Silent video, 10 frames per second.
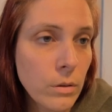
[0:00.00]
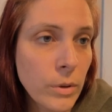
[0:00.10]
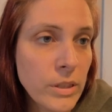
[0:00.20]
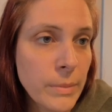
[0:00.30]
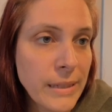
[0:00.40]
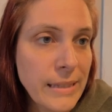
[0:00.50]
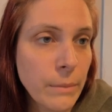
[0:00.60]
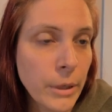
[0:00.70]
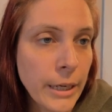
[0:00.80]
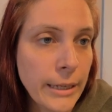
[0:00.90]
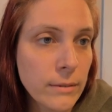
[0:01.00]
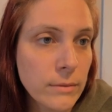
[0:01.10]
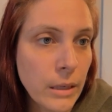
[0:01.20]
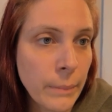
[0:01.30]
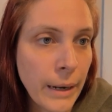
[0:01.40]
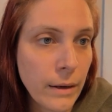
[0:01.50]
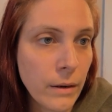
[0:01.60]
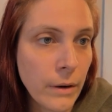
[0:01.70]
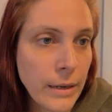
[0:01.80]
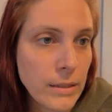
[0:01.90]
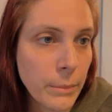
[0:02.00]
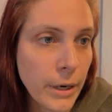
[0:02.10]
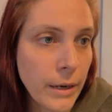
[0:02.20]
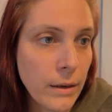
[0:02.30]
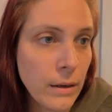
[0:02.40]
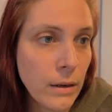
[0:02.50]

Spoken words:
where's my summary? Come back. Okay, summary.